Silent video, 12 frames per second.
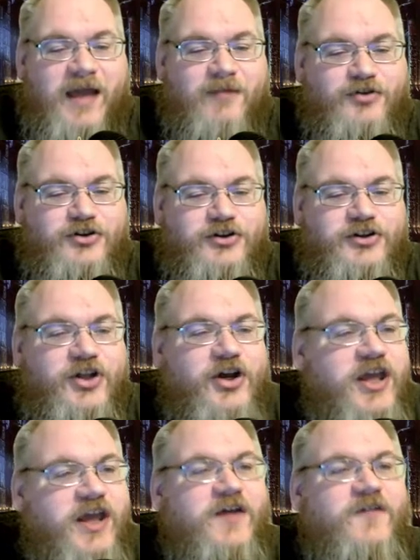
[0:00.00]
I am yeah.
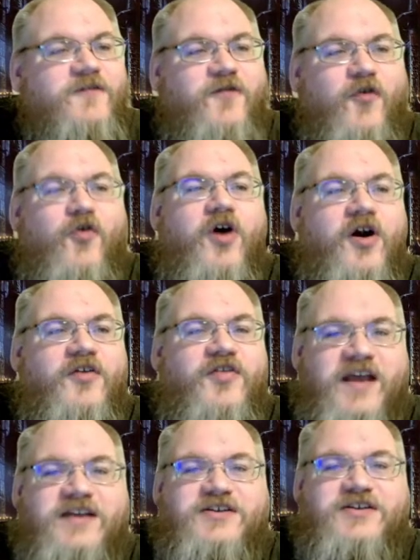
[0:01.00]
looking for
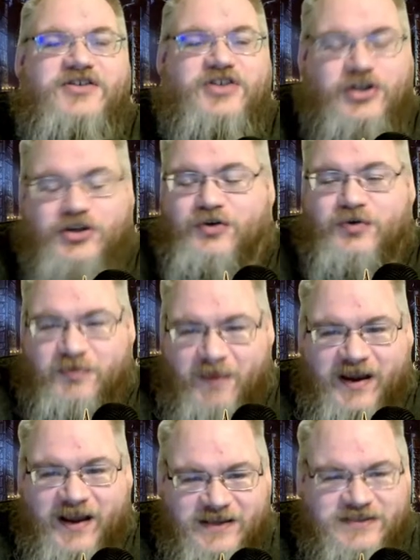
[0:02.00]
things to do with my
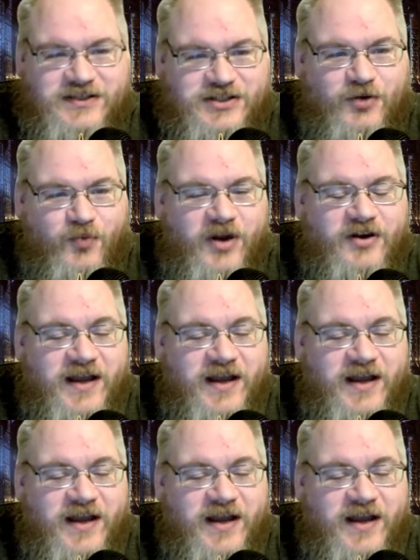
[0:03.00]
dice because they're weird